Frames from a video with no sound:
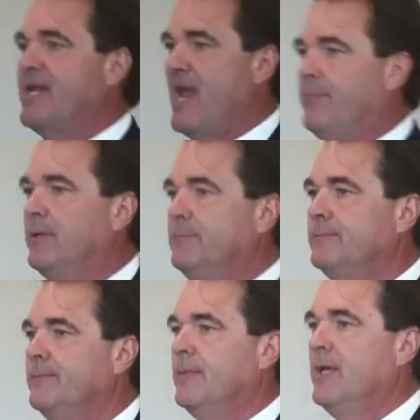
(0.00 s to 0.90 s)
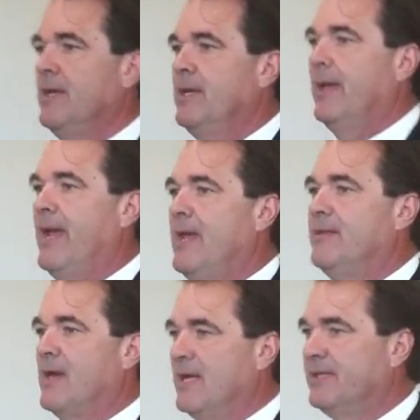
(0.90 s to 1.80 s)
Tampa,
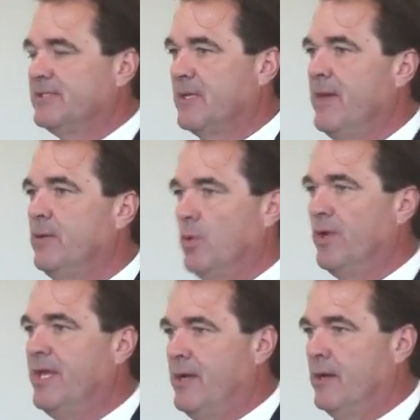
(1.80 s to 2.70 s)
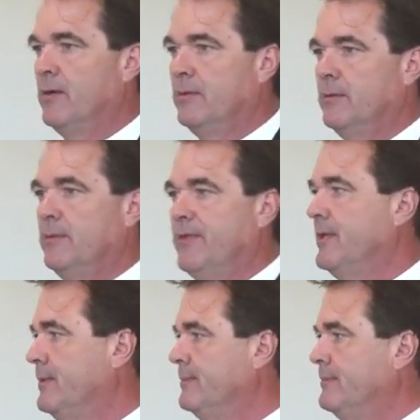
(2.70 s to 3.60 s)
and the contest committee will hear the